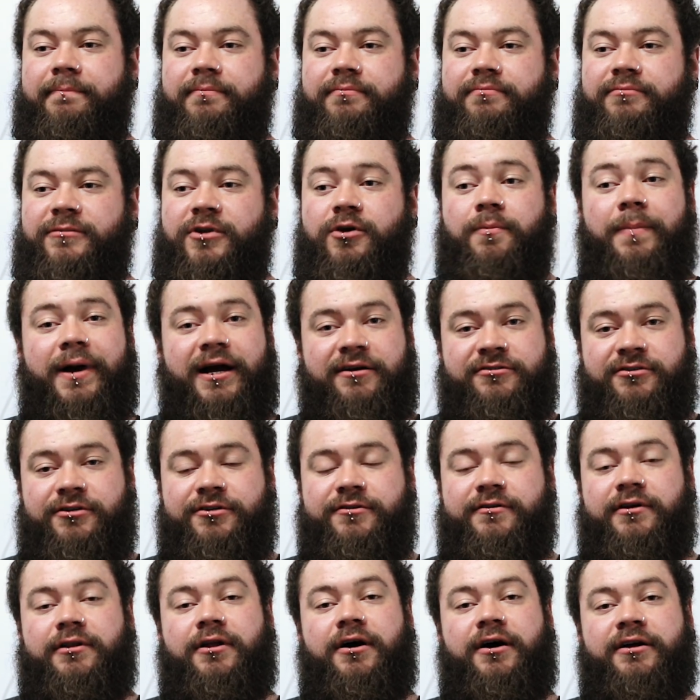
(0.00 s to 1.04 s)
Your back's under
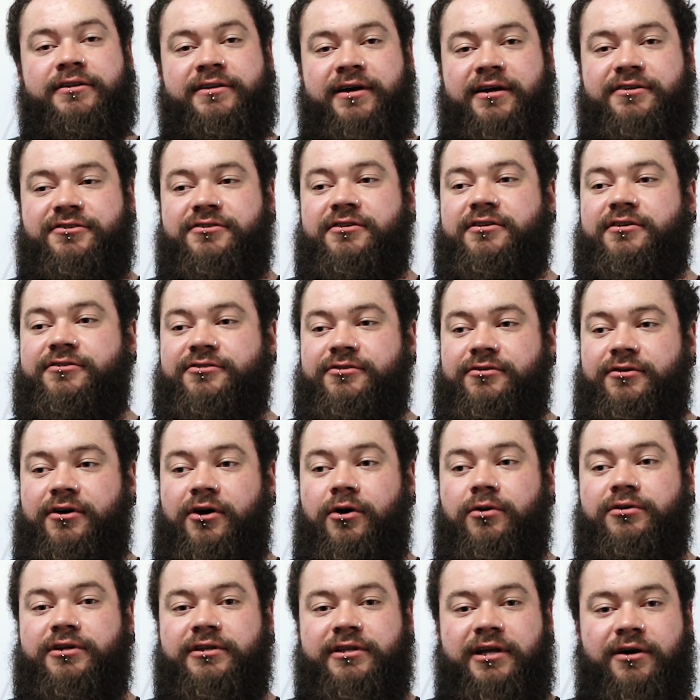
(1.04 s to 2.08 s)
a lot of tension as you're
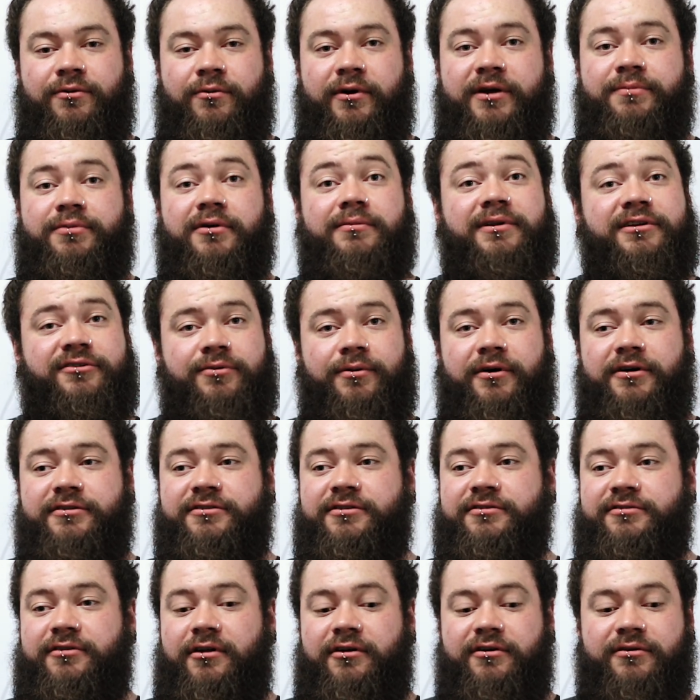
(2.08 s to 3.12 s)
holding that weight, probably twice
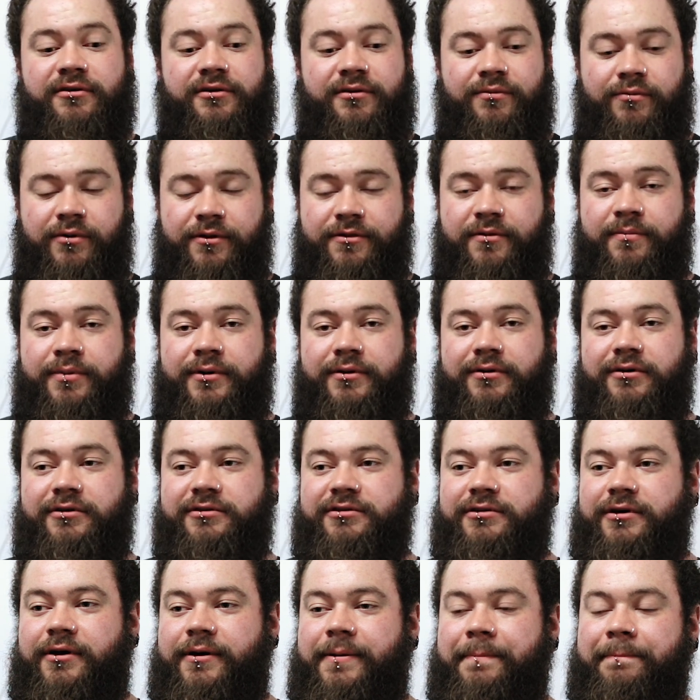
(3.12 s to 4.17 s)
as long with the pause.
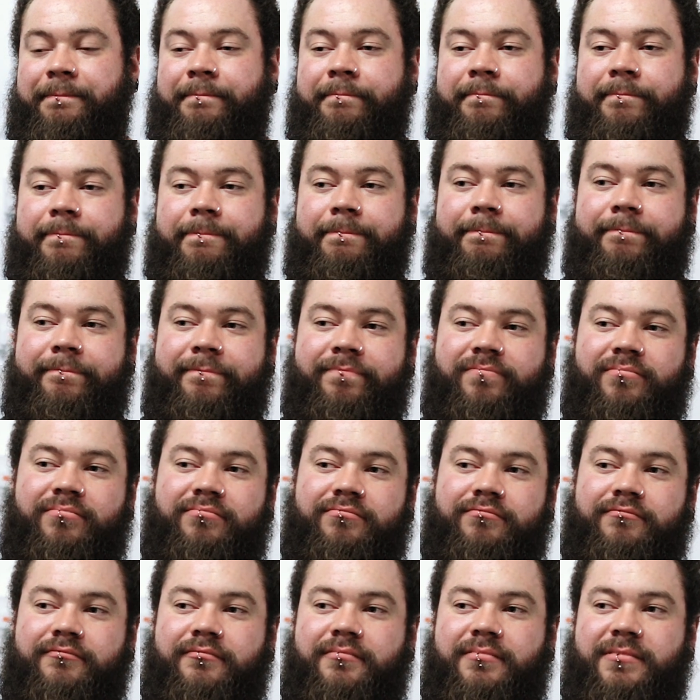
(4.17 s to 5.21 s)

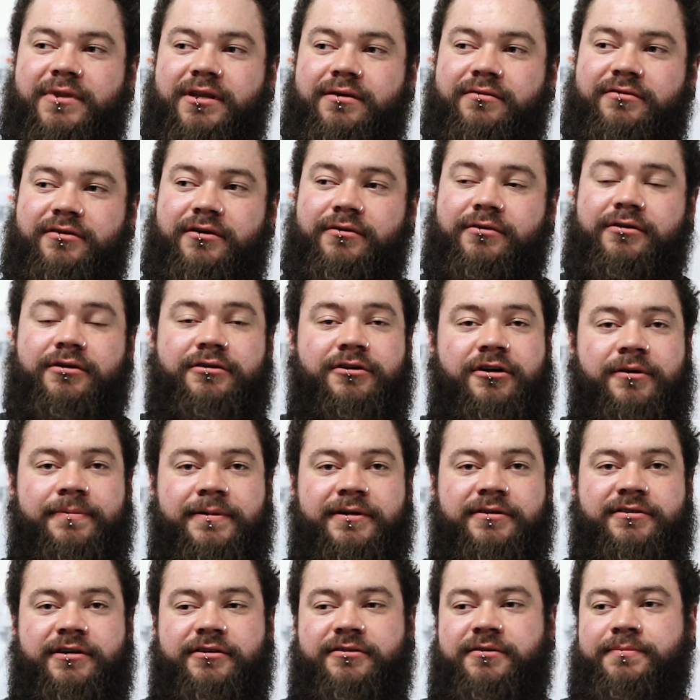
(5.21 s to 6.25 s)
So a good couple
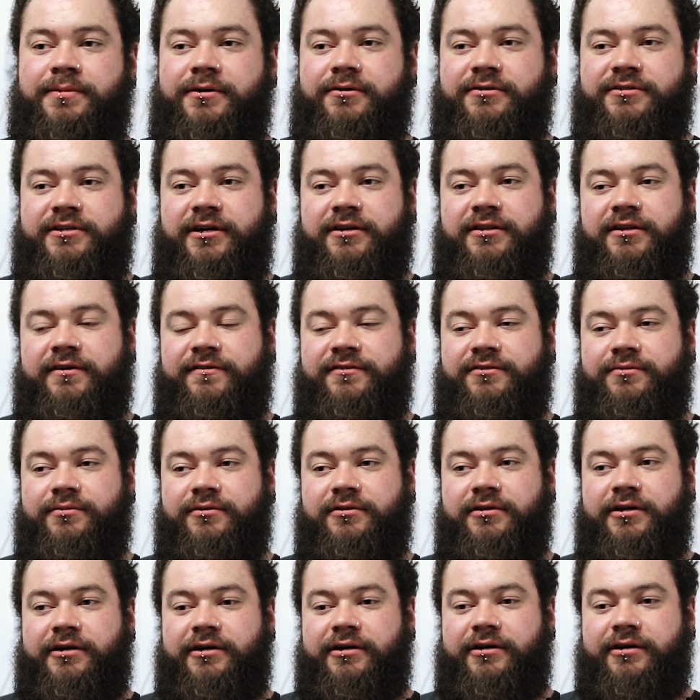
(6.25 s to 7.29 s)
of sets of pause deadlifts
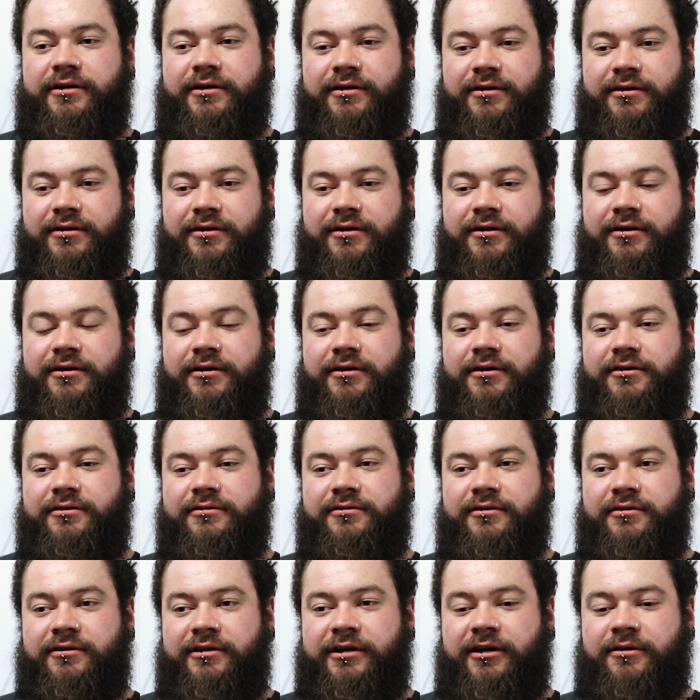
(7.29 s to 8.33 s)
will
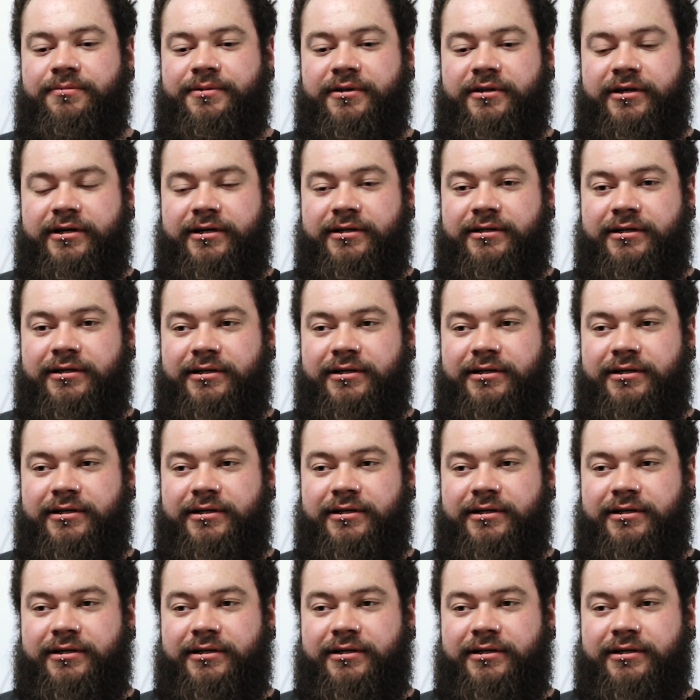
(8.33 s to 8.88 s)
certainly help you there.